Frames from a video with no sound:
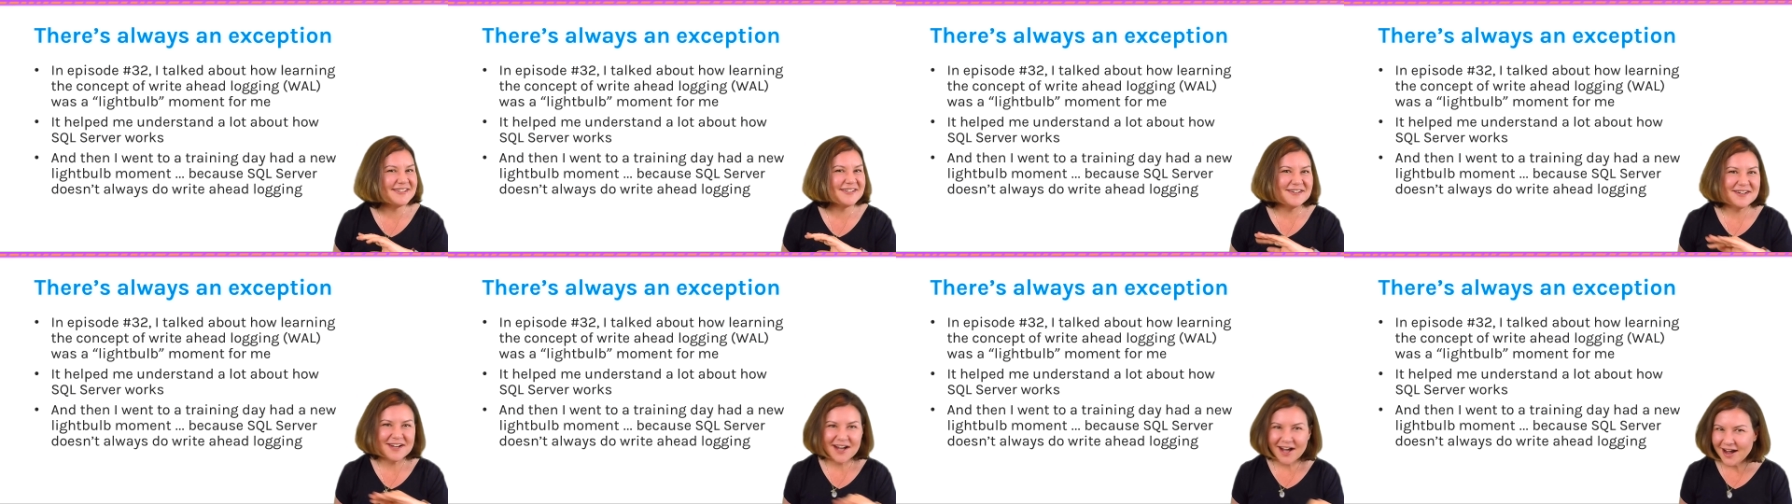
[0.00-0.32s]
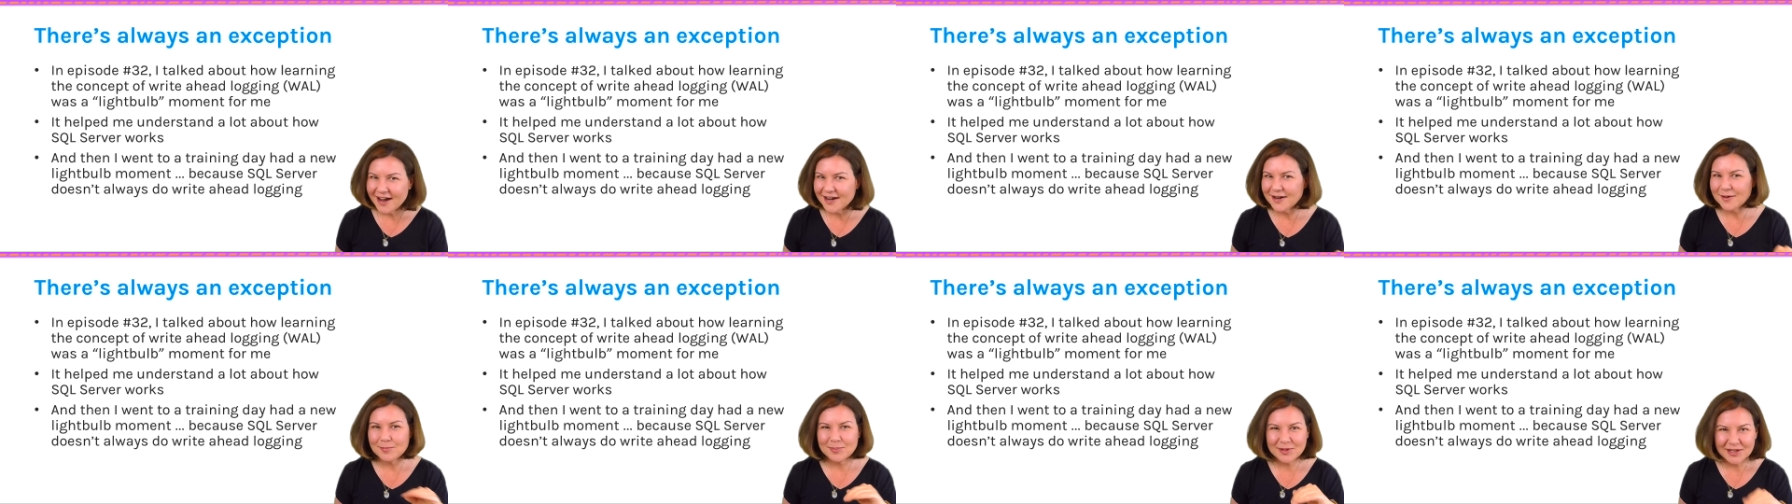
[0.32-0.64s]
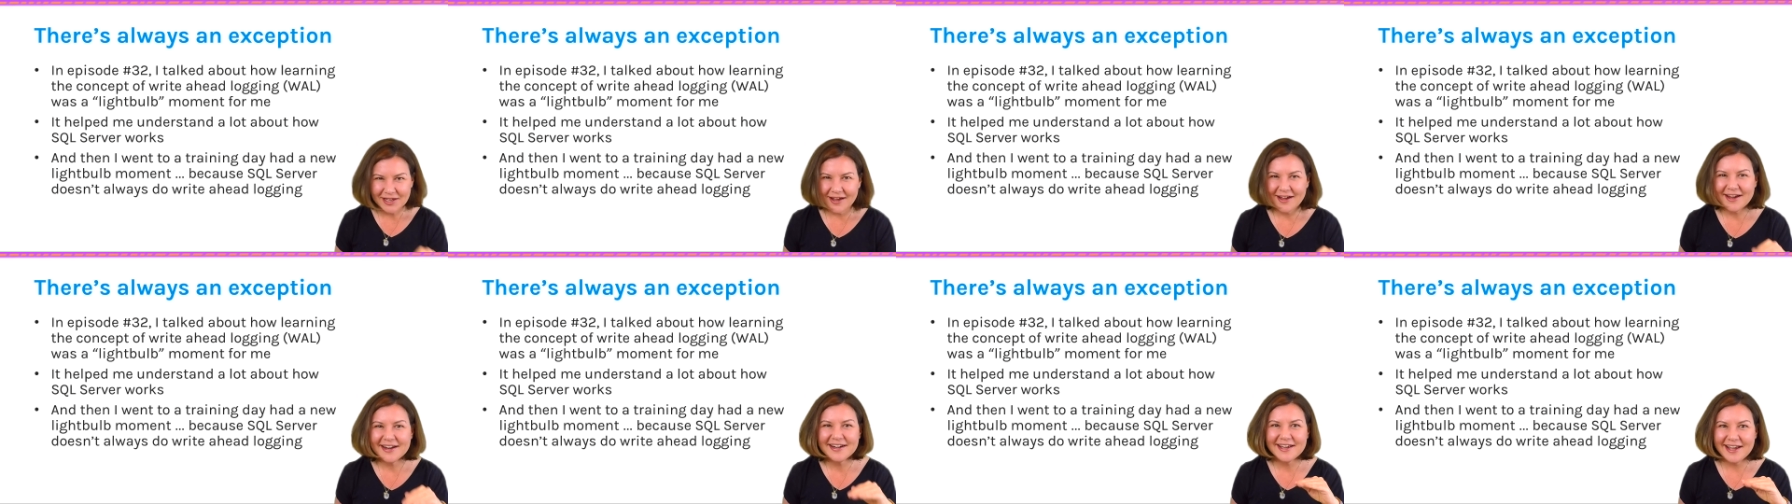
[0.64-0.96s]
not
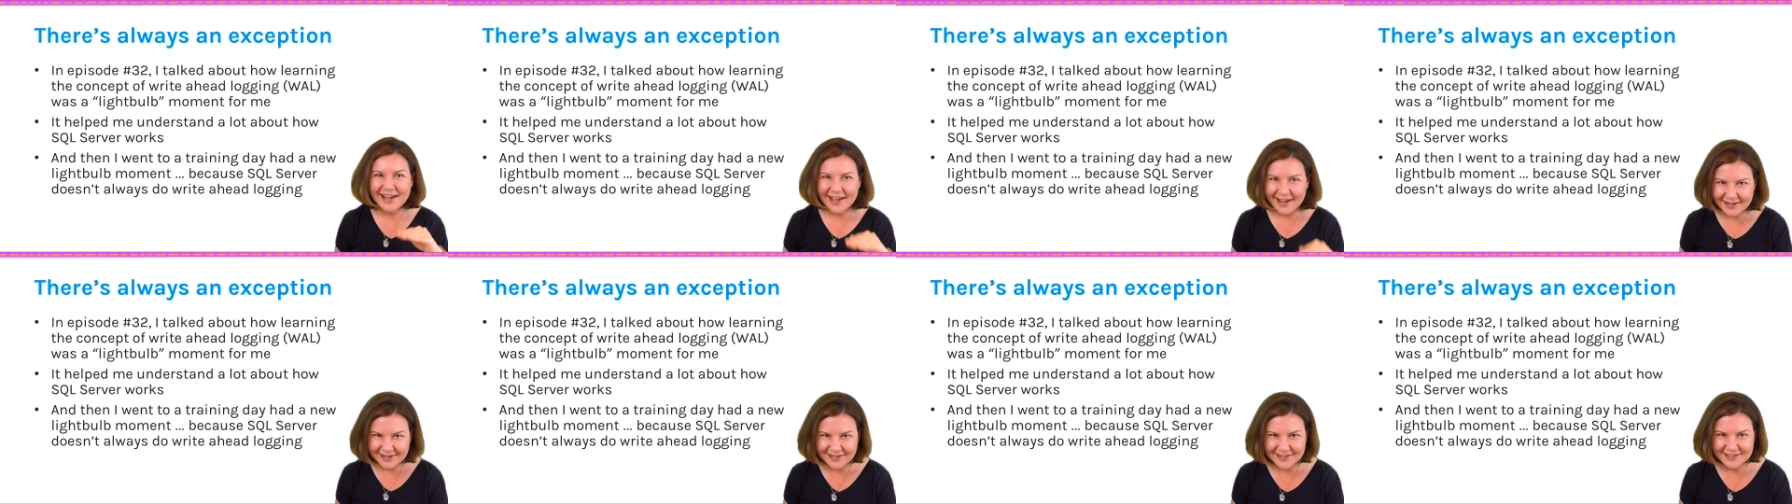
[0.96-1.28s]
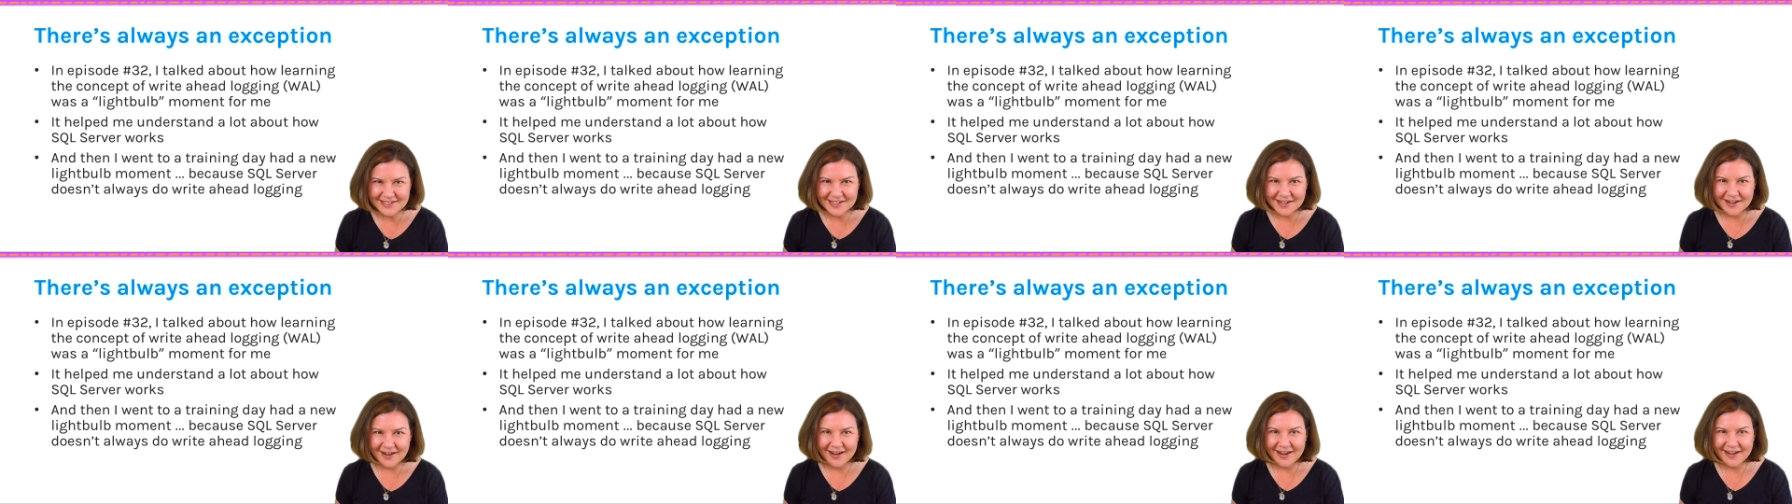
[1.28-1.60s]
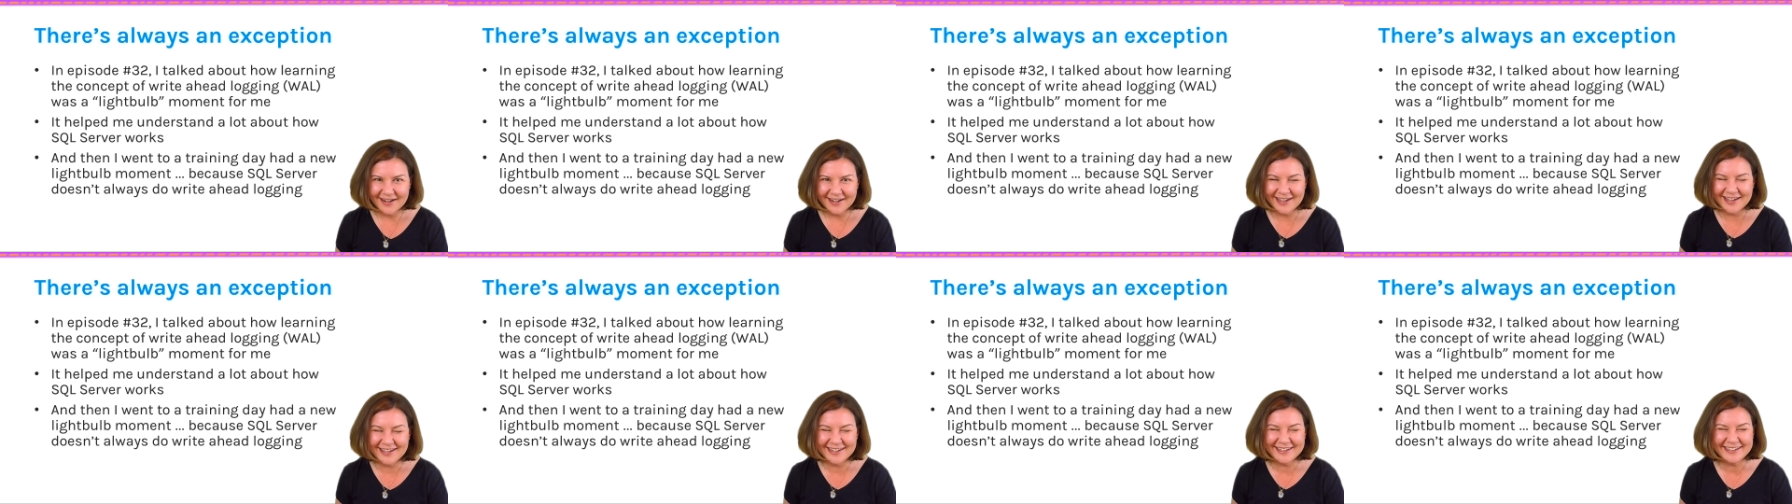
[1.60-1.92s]
apply to
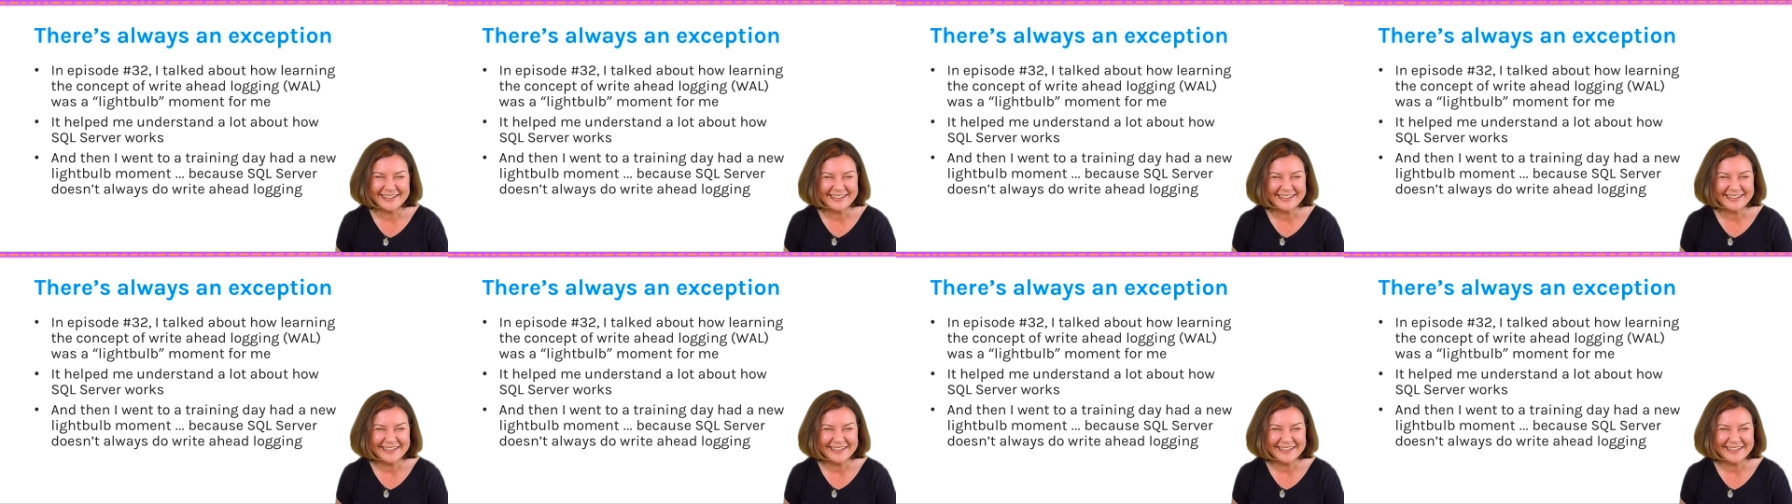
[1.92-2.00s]
Hekaton.